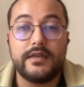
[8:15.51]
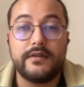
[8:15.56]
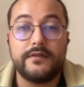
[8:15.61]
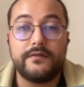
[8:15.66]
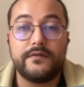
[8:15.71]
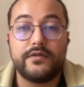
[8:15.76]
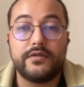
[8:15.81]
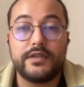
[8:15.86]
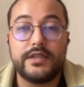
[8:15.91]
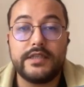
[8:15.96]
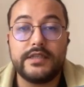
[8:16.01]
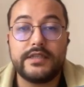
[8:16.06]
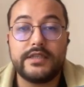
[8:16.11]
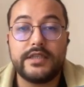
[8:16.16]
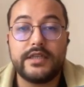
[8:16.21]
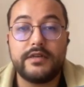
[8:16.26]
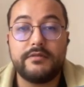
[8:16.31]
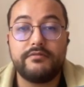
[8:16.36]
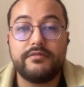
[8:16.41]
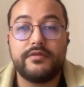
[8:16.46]
for this
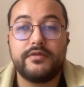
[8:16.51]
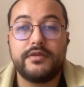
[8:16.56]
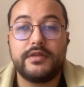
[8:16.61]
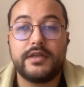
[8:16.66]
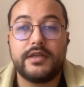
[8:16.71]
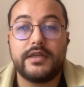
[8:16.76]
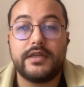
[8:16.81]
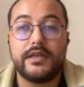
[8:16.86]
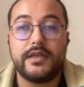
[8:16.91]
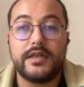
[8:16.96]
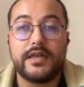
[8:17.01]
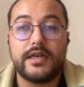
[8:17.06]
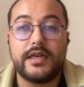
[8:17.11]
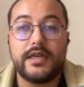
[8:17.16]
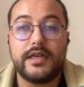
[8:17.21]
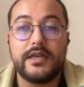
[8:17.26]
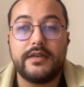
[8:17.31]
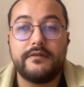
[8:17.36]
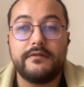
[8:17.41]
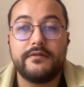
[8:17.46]
job I
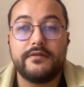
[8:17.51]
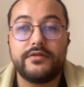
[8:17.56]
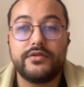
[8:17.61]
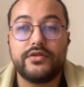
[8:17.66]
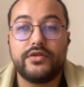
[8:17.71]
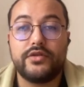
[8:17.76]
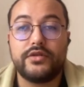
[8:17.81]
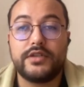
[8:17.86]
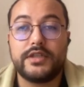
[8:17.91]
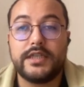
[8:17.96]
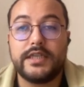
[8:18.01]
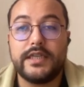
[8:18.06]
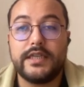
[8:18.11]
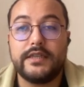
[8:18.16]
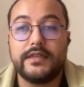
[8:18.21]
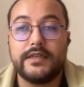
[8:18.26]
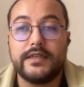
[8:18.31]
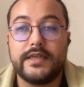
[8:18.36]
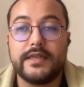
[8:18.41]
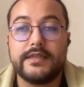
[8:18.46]
have short green
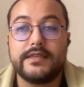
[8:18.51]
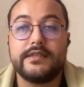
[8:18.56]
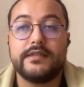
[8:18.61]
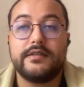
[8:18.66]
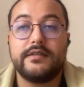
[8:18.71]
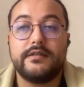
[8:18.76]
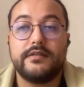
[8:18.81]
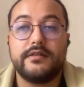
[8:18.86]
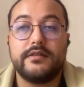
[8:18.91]
dress